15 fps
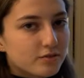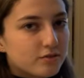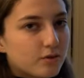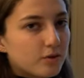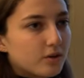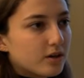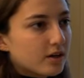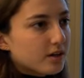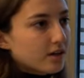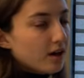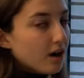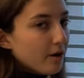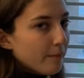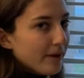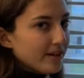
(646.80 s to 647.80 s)
for
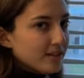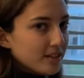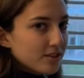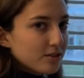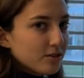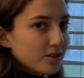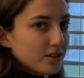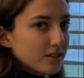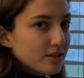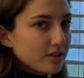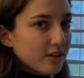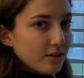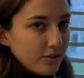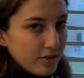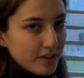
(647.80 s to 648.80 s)
our medtech students, the
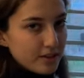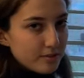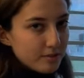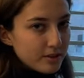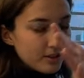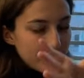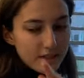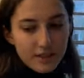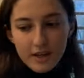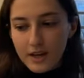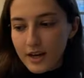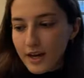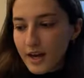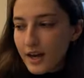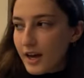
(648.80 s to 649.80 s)
innovation building.
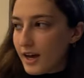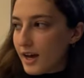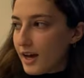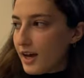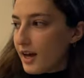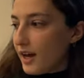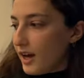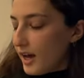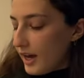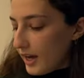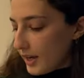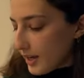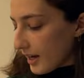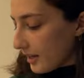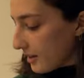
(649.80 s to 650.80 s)

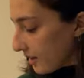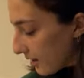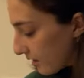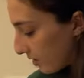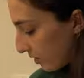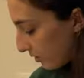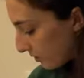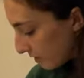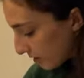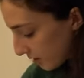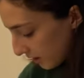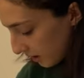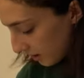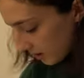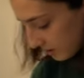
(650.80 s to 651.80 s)
And yeah, the university